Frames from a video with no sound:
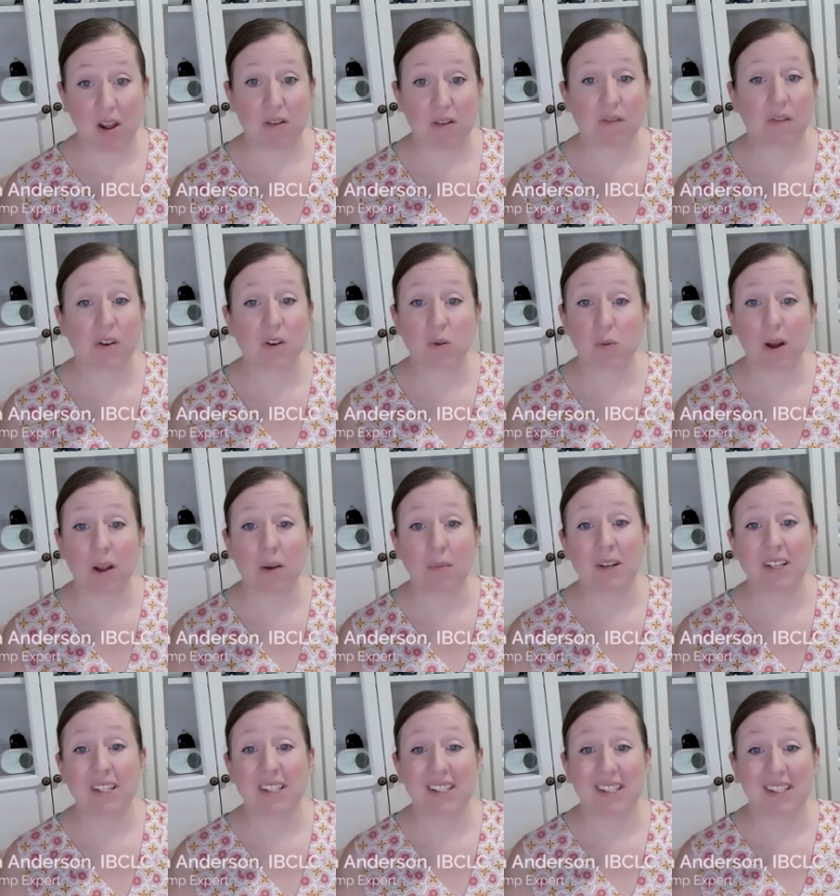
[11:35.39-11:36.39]
The first one
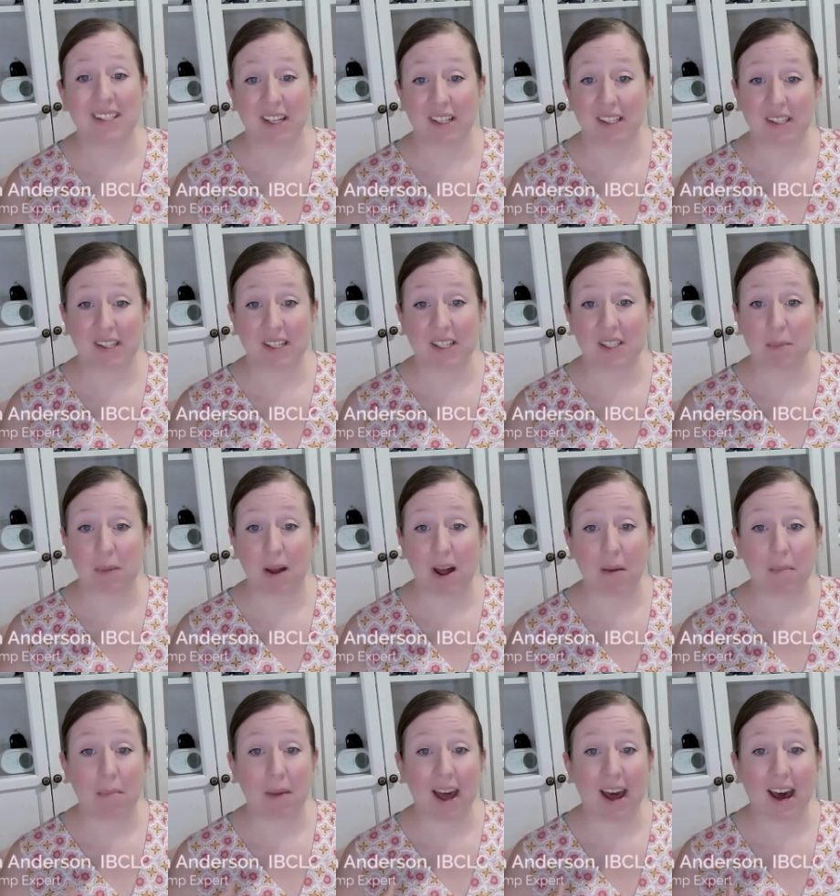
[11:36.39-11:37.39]
was, does this
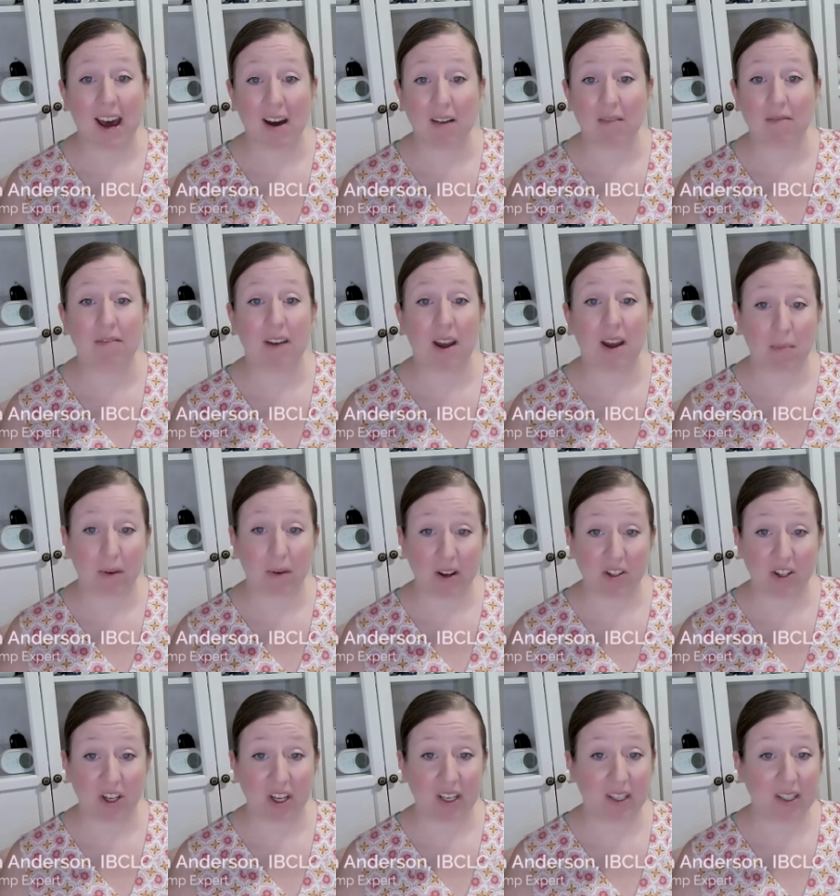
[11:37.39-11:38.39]
pump have
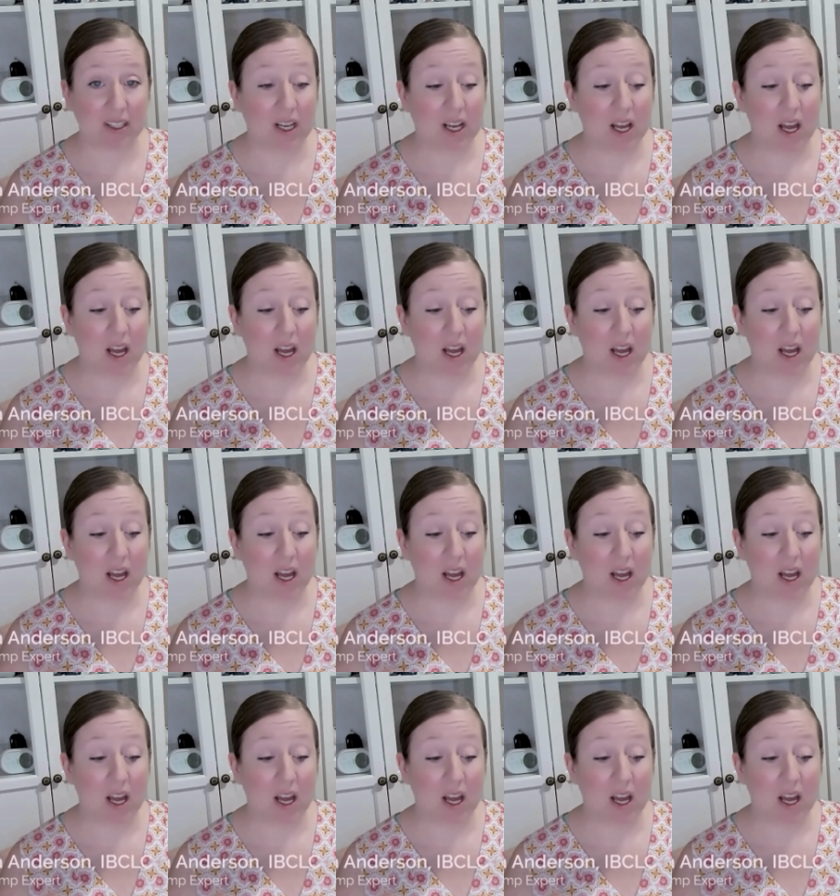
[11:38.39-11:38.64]
vibration?